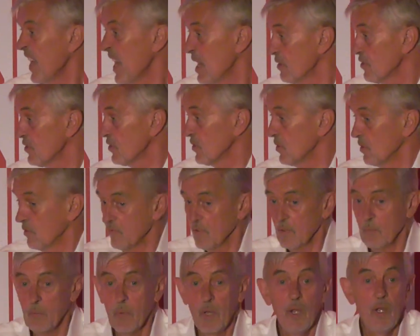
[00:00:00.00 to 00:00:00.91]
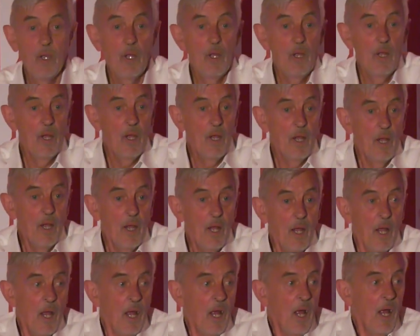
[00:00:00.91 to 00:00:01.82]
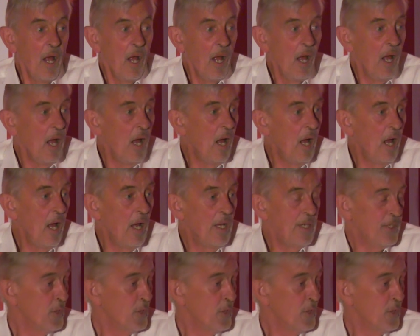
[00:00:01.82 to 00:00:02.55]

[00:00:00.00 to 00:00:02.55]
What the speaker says: 1,000 of them. And